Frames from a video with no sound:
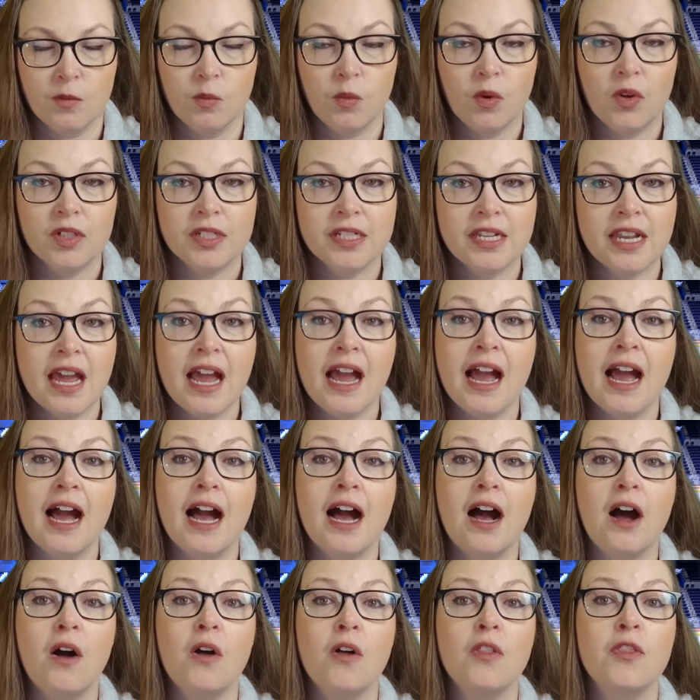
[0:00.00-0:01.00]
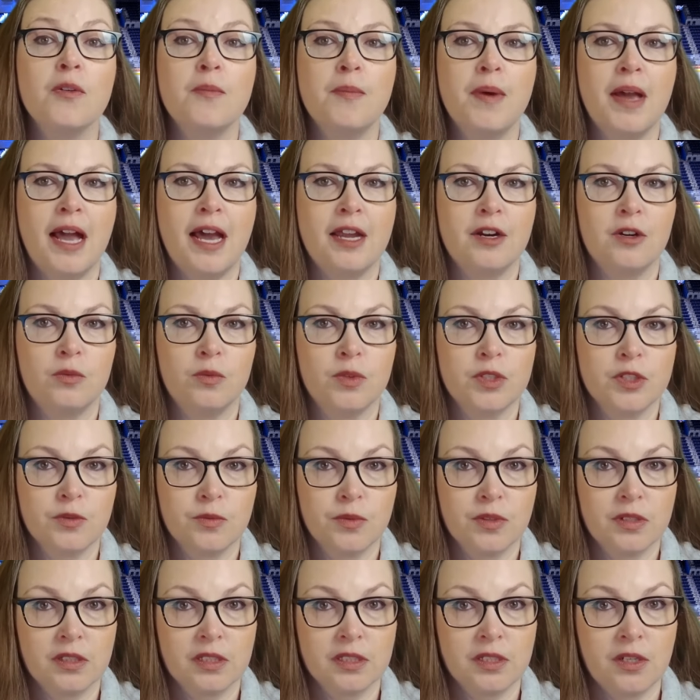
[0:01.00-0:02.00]
Well, now the battle was
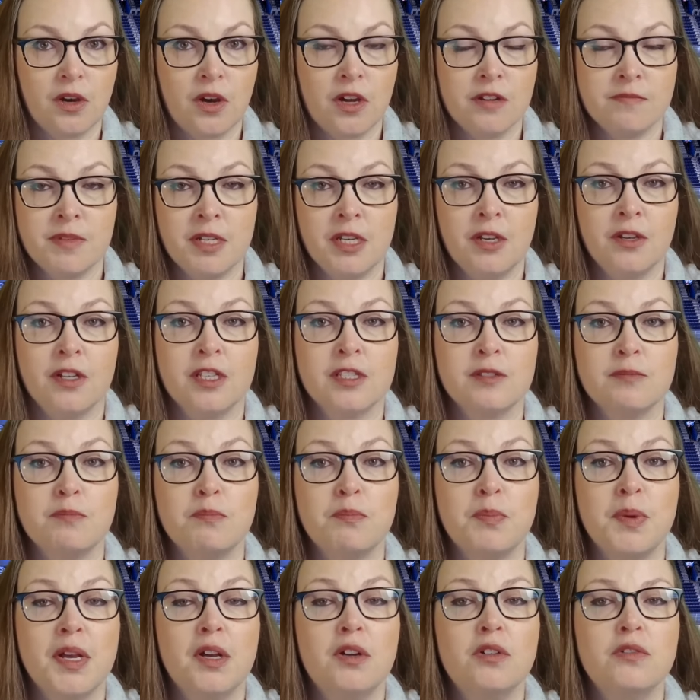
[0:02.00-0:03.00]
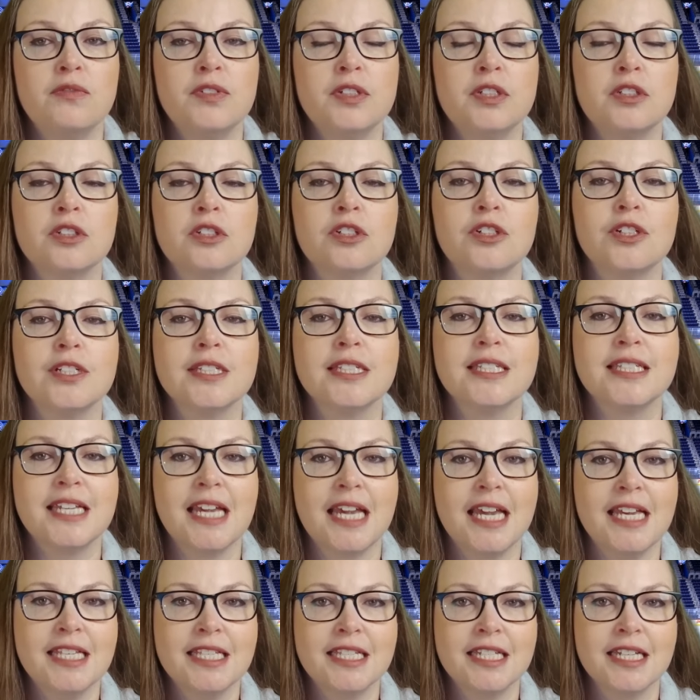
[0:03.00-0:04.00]
really on because Belleville could
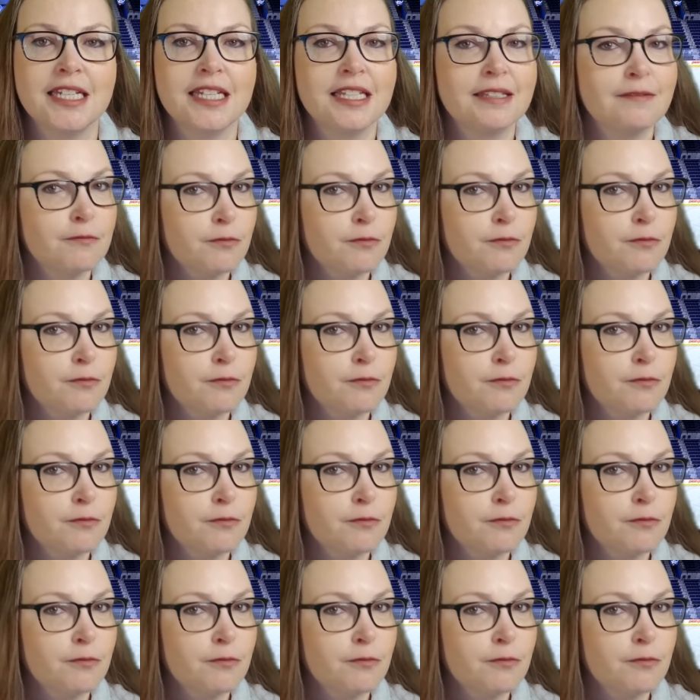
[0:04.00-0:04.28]
taste it.